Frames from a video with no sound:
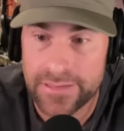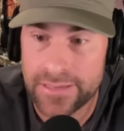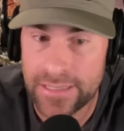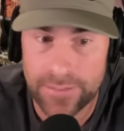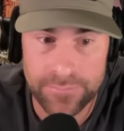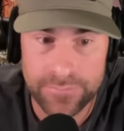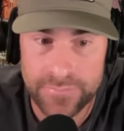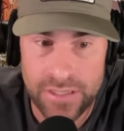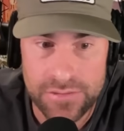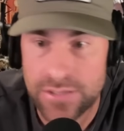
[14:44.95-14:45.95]

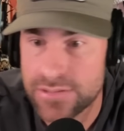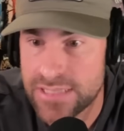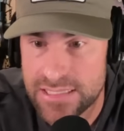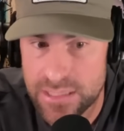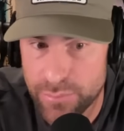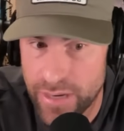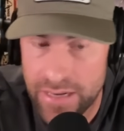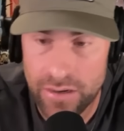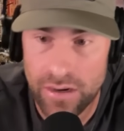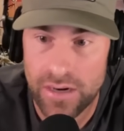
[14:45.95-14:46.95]
2 sets and a
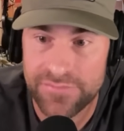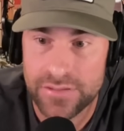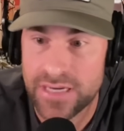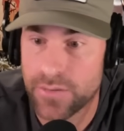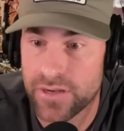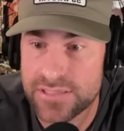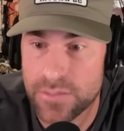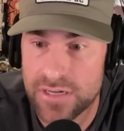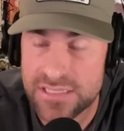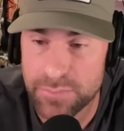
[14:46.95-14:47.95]
breaker, if there's anyone else that
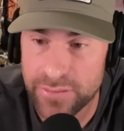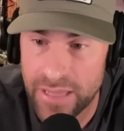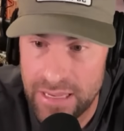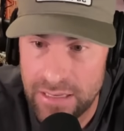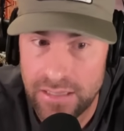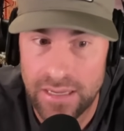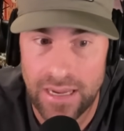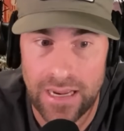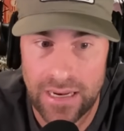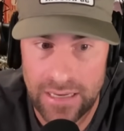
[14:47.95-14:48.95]
wants to play,
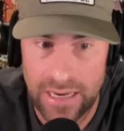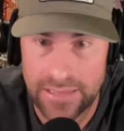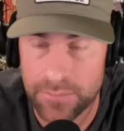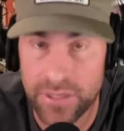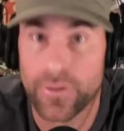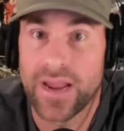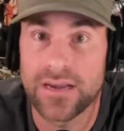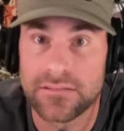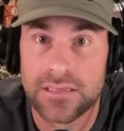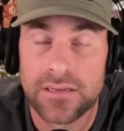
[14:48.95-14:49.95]
that'd be great.